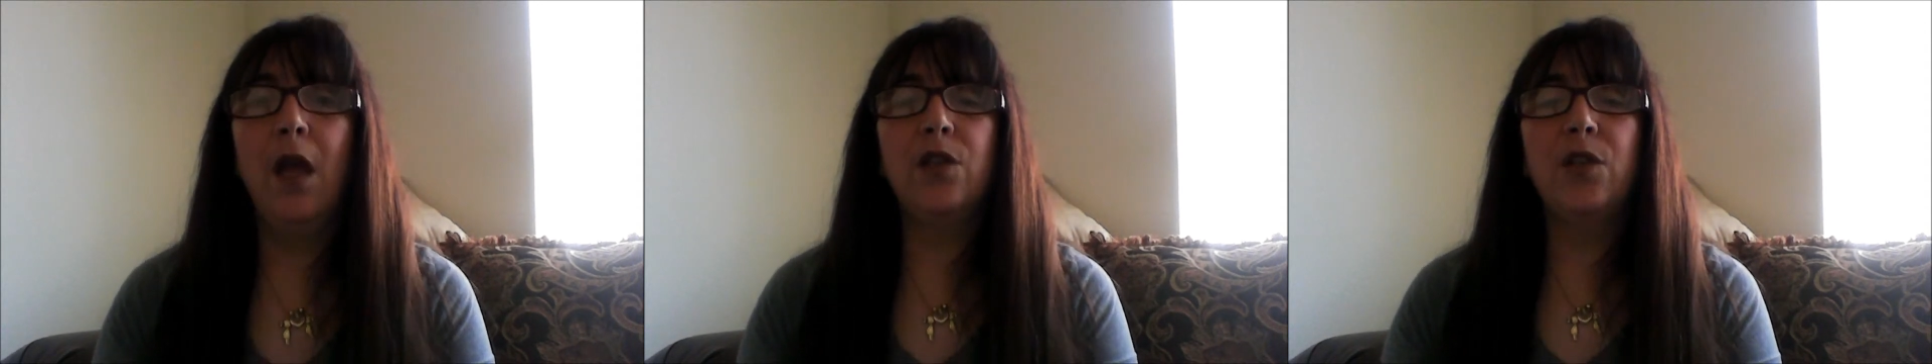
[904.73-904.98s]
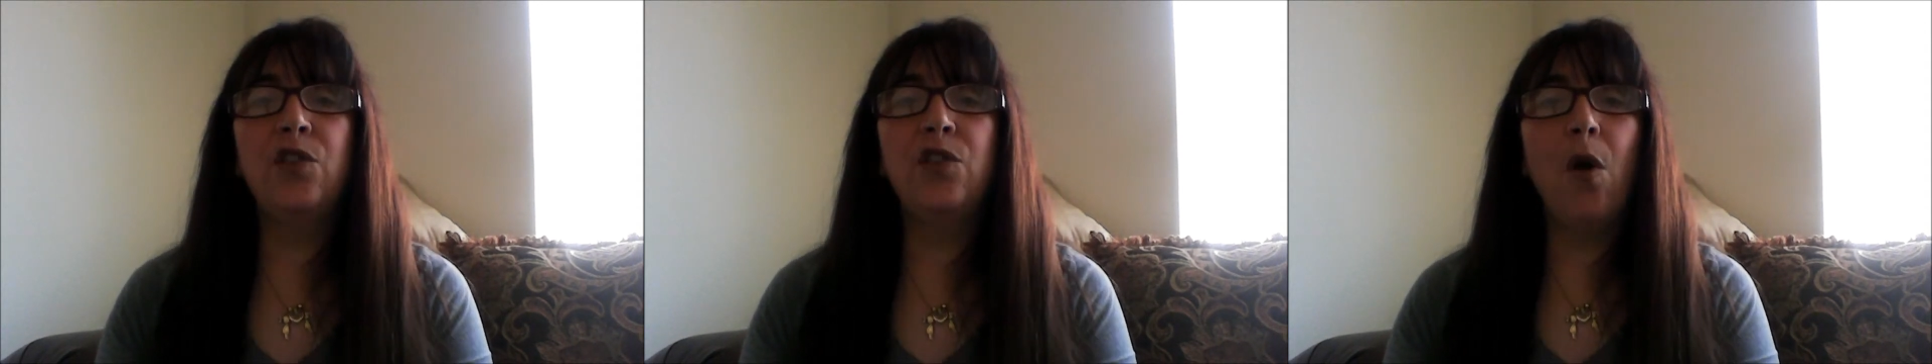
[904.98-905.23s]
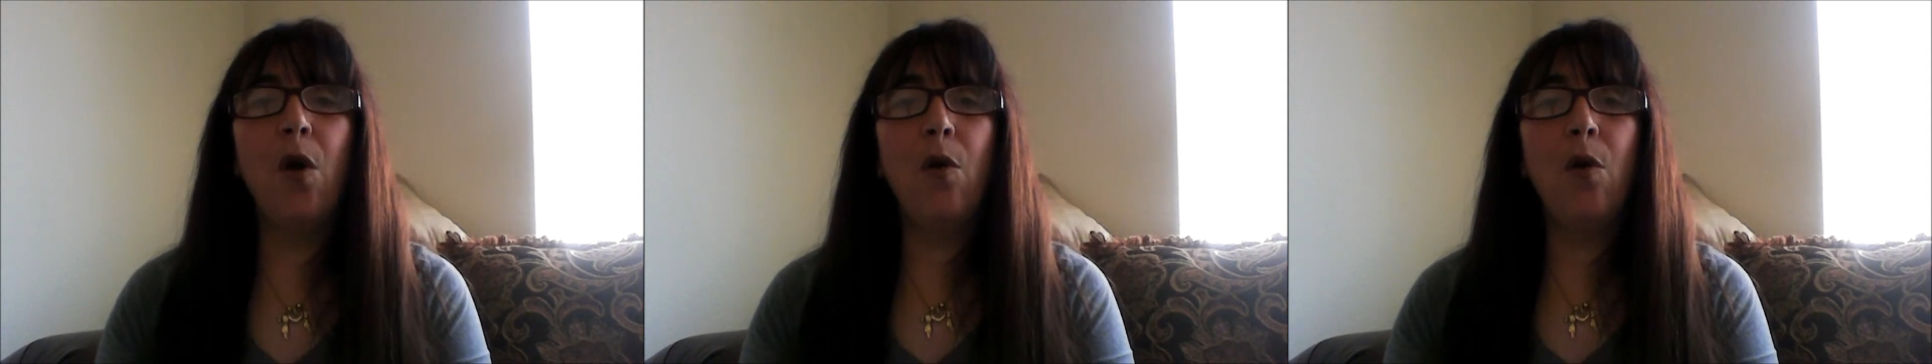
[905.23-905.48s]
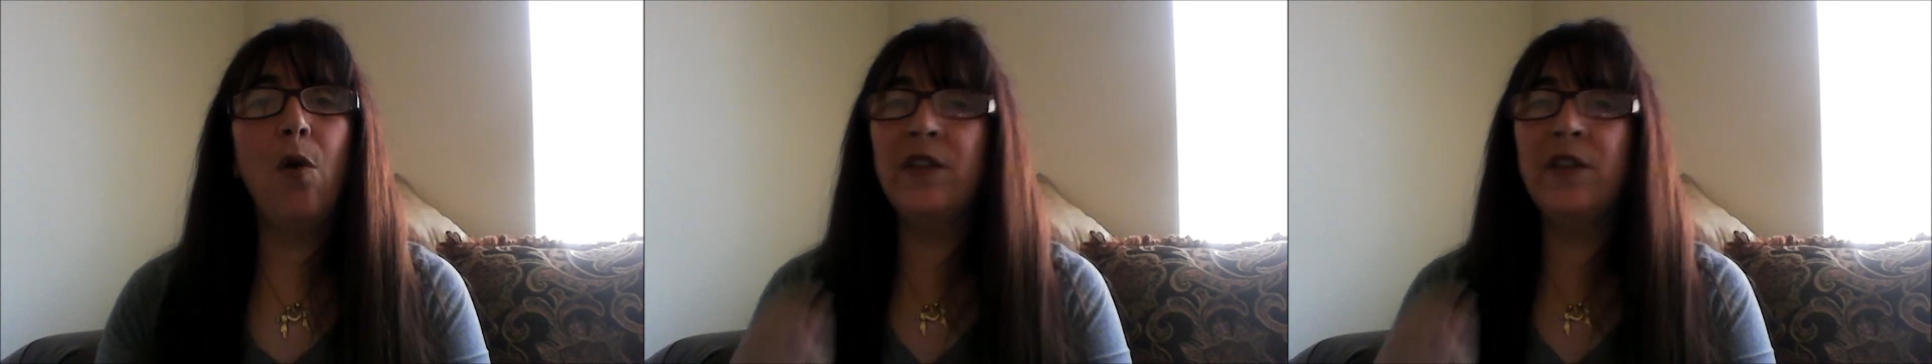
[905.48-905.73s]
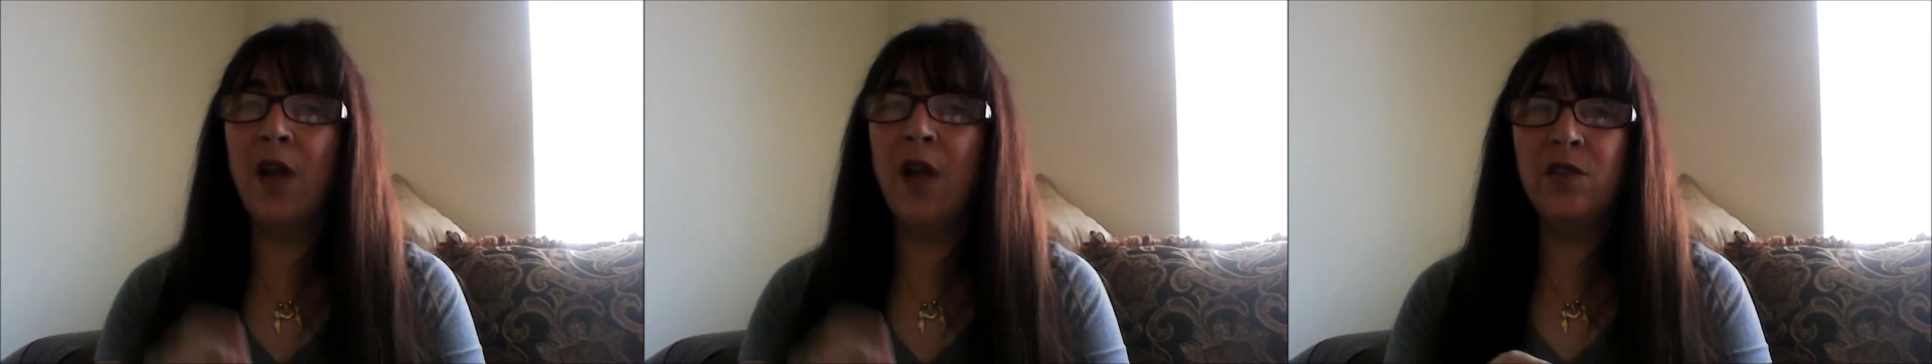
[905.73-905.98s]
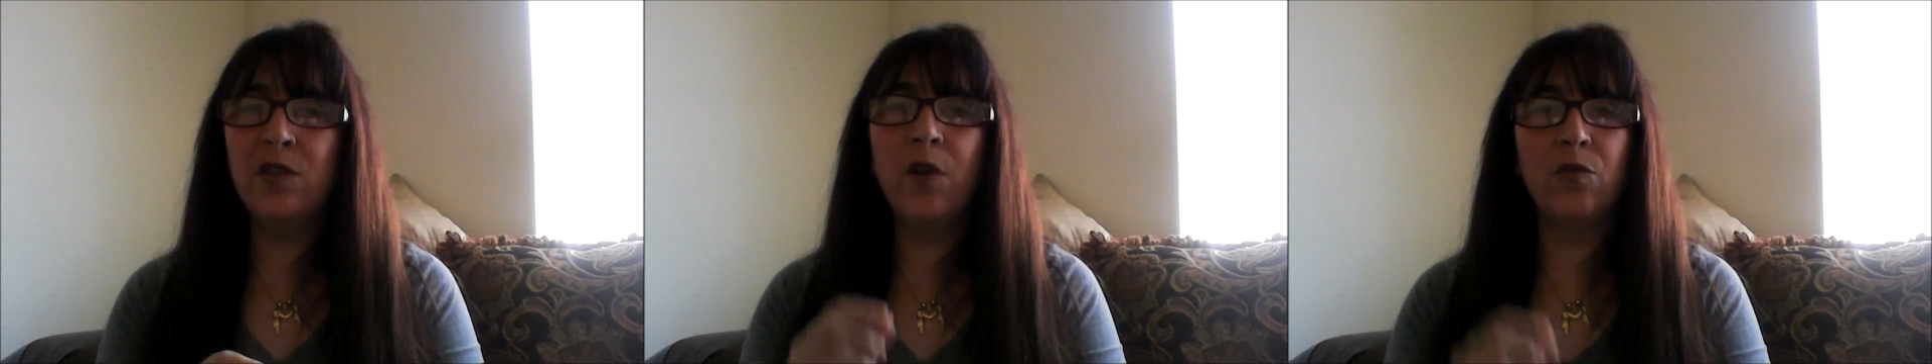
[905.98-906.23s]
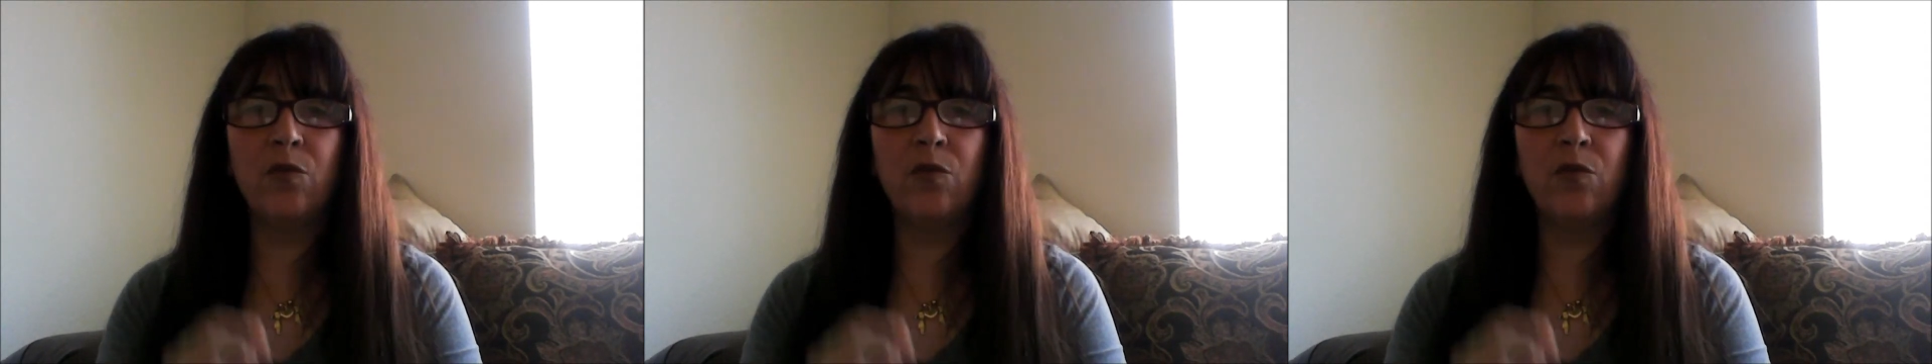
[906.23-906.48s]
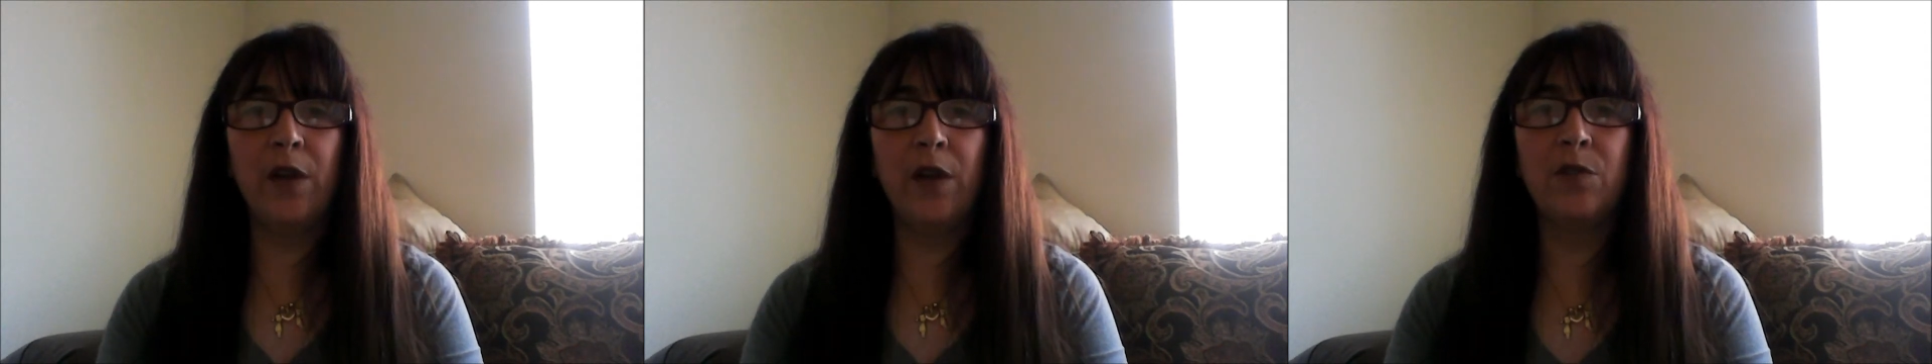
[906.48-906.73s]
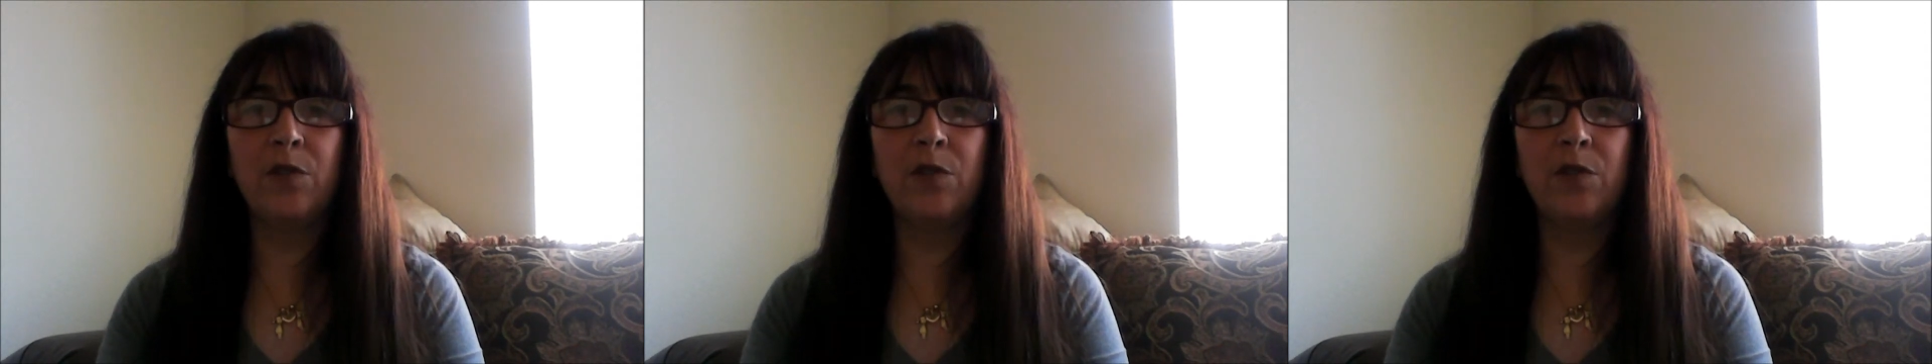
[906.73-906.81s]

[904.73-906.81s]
So it's not so much a writer's